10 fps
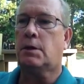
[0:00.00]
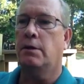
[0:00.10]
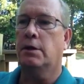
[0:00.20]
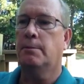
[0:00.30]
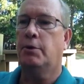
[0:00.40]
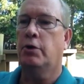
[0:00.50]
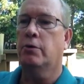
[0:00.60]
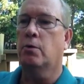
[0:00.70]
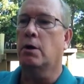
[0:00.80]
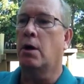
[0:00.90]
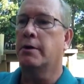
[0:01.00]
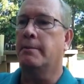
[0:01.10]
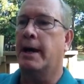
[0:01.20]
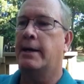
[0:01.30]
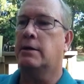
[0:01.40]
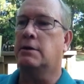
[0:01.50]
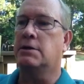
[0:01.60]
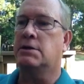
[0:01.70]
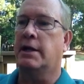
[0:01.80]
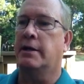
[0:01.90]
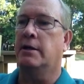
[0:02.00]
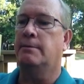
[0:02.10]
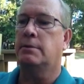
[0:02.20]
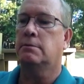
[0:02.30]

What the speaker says: the computer will automatically set up